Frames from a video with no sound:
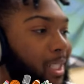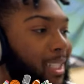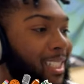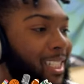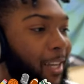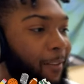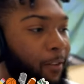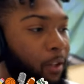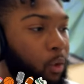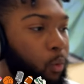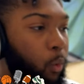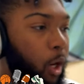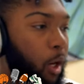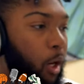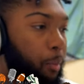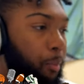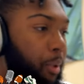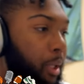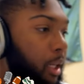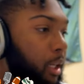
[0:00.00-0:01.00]
seventh
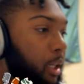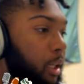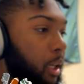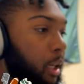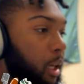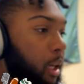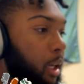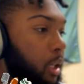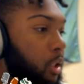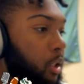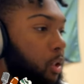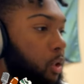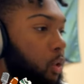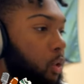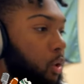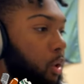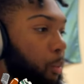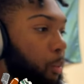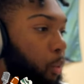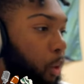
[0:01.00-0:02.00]
round pick
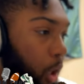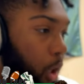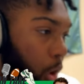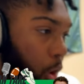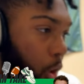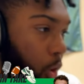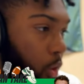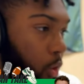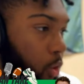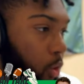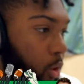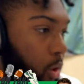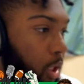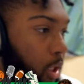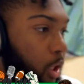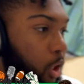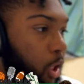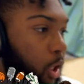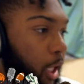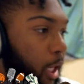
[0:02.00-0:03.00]
to the Broncos in
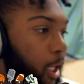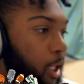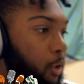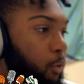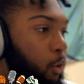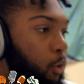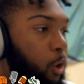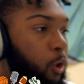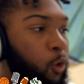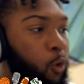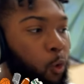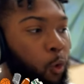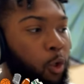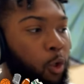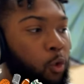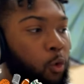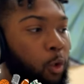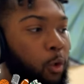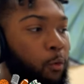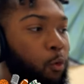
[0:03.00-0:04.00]
exchange for a
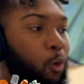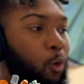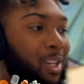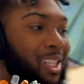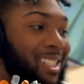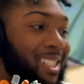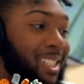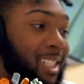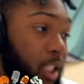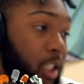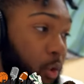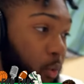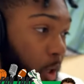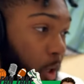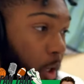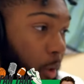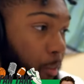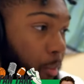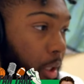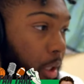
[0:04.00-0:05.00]
2024 sixth
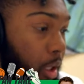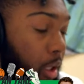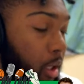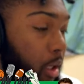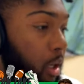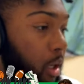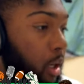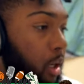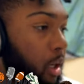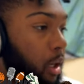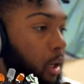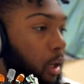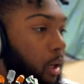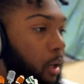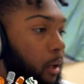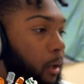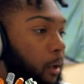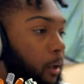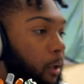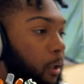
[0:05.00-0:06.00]
round pick.
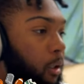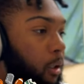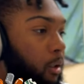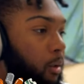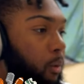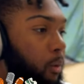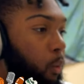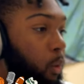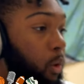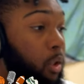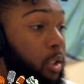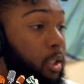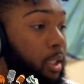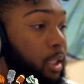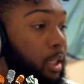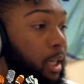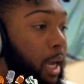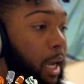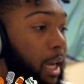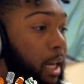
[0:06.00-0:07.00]
Um,
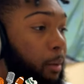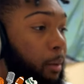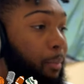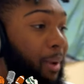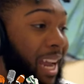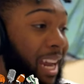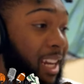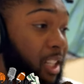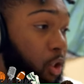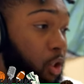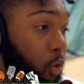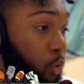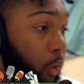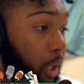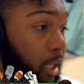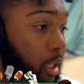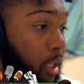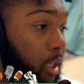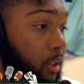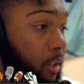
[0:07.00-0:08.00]
Wilson had a passer
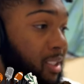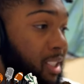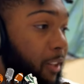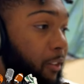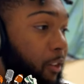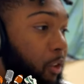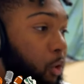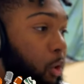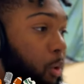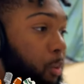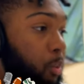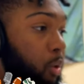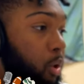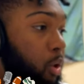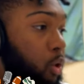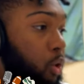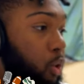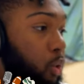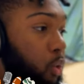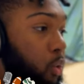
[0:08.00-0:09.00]
rating of
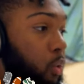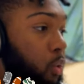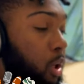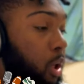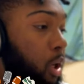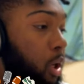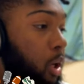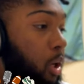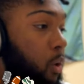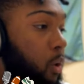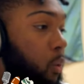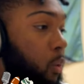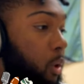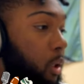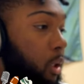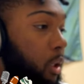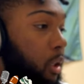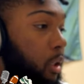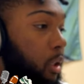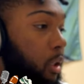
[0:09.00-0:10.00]
73.2
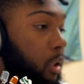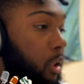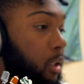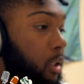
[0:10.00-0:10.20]
with uh,